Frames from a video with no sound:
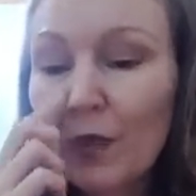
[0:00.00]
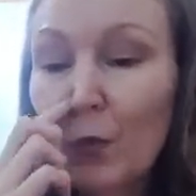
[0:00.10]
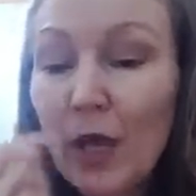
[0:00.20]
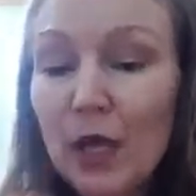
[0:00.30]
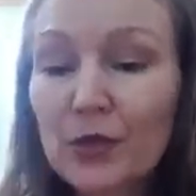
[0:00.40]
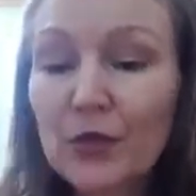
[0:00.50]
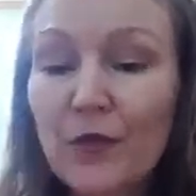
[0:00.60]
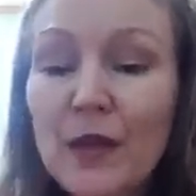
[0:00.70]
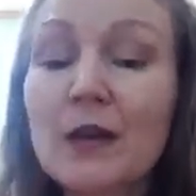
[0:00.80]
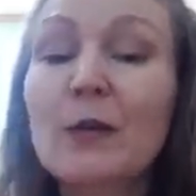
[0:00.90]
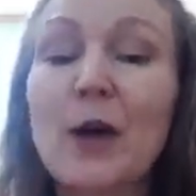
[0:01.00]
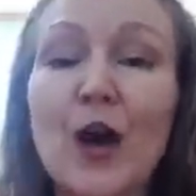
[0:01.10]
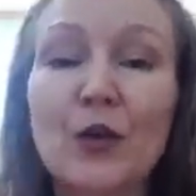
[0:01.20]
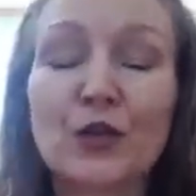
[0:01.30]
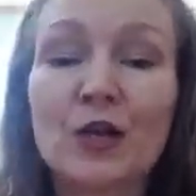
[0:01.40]
Well, so think
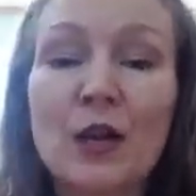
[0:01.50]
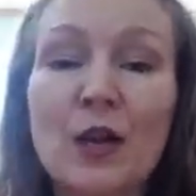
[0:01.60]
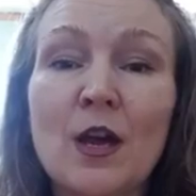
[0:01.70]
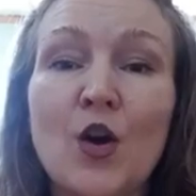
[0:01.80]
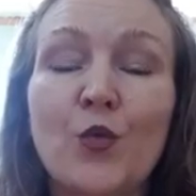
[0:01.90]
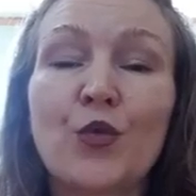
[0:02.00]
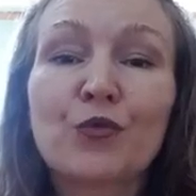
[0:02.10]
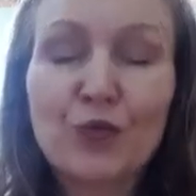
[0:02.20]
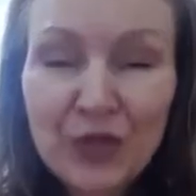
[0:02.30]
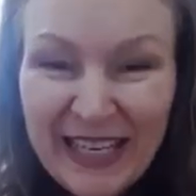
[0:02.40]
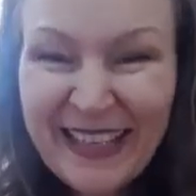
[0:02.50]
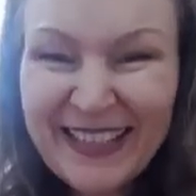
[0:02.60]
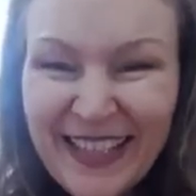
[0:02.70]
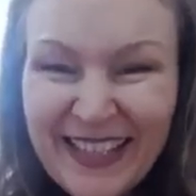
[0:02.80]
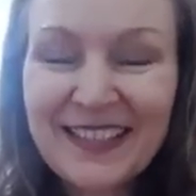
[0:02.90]
about what
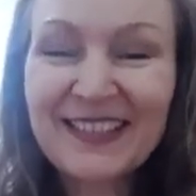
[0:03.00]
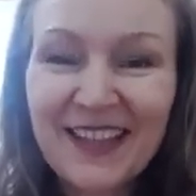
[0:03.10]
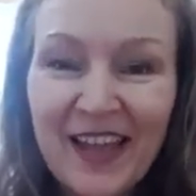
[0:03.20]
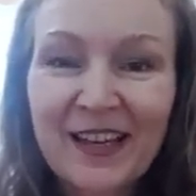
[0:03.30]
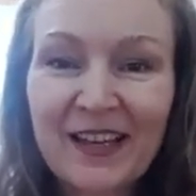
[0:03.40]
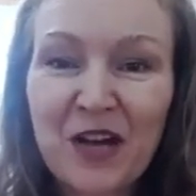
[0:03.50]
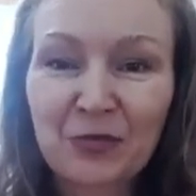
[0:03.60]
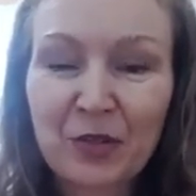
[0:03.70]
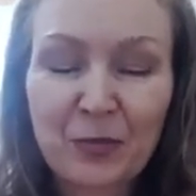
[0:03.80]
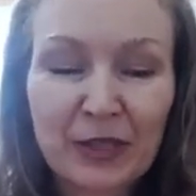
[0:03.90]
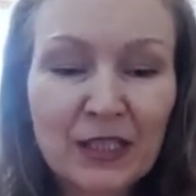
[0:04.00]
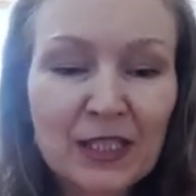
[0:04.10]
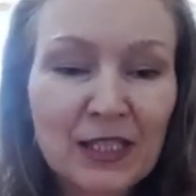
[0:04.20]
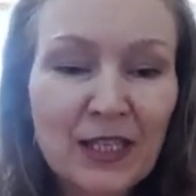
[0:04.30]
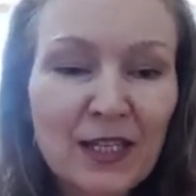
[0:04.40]
really doesn't like
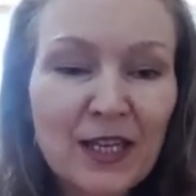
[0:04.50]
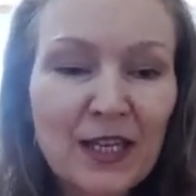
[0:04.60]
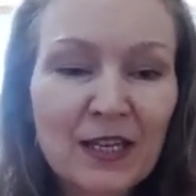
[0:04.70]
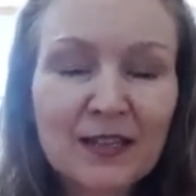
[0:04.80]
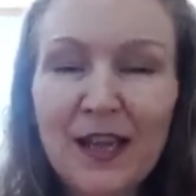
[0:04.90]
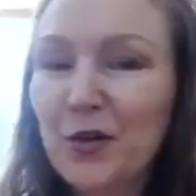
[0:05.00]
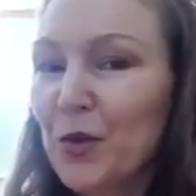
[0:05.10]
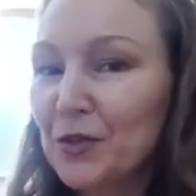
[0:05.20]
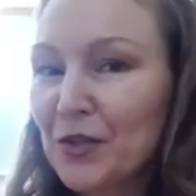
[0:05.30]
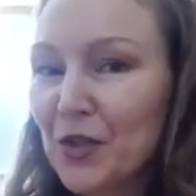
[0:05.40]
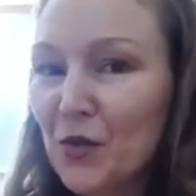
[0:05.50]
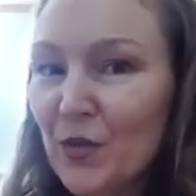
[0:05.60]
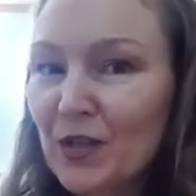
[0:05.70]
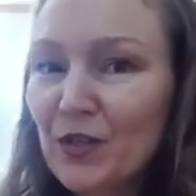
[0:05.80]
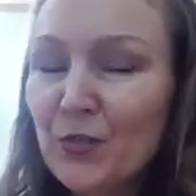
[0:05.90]
accountability is, I call it the
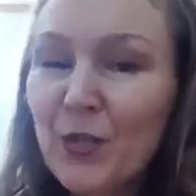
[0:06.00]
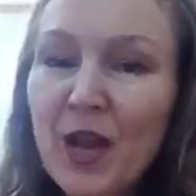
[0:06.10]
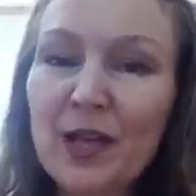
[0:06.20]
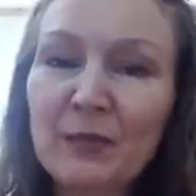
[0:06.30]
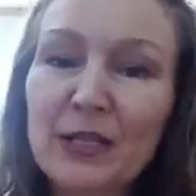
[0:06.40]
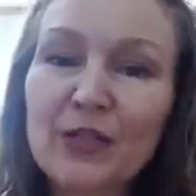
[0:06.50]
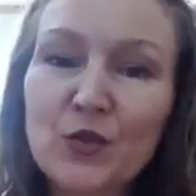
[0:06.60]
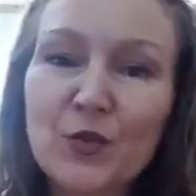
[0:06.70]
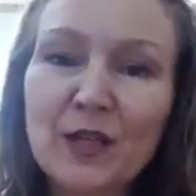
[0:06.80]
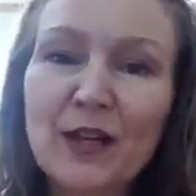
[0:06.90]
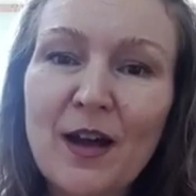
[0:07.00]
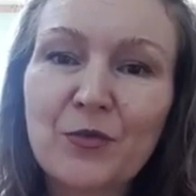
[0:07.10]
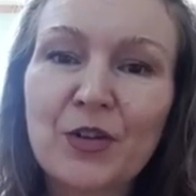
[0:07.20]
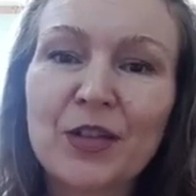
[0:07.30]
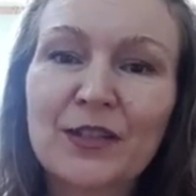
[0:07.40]
critter brain, but it's really
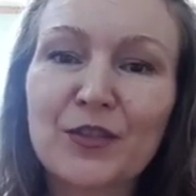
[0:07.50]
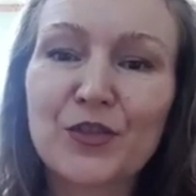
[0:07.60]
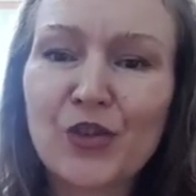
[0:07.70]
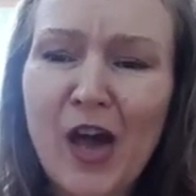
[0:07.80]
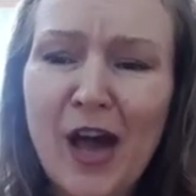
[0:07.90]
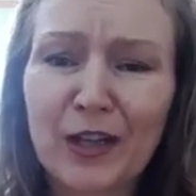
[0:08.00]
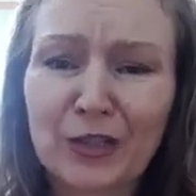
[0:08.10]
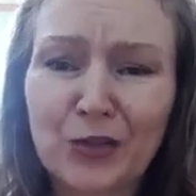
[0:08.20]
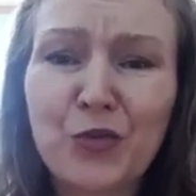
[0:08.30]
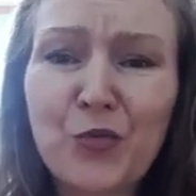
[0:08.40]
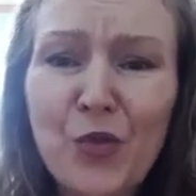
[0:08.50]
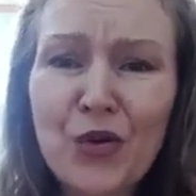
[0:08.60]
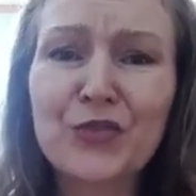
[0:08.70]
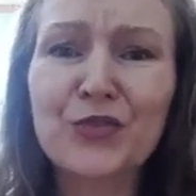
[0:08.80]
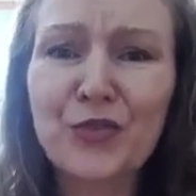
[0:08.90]
our inner child who
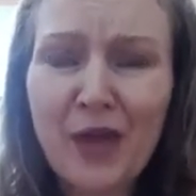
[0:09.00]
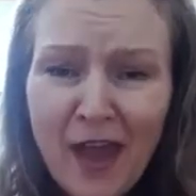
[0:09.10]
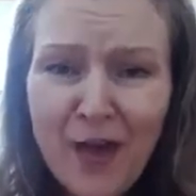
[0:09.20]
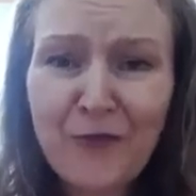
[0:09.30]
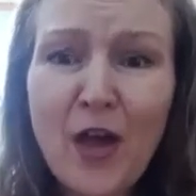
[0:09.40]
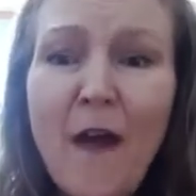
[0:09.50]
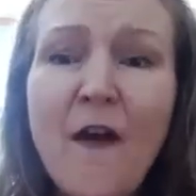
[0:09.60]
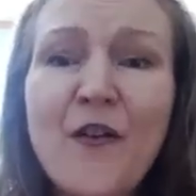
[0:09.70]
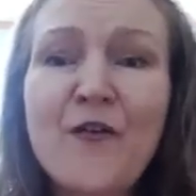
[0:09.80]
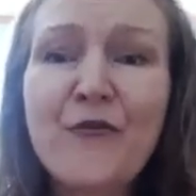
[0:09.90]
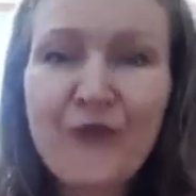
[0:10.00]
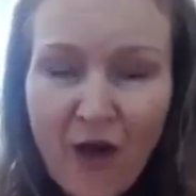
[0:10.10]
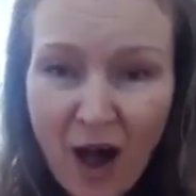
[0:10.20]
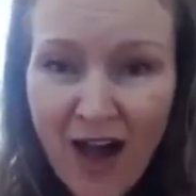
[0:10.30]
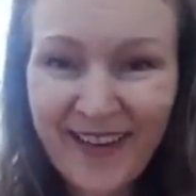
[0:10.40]
wants to have
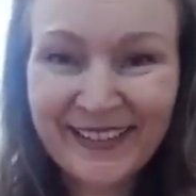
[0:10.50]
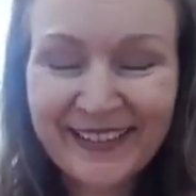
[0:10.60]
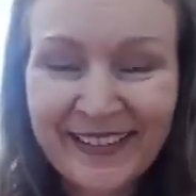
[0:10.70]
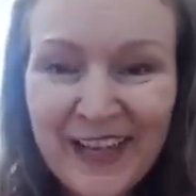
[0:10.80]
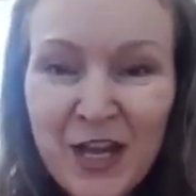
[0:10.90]
fun.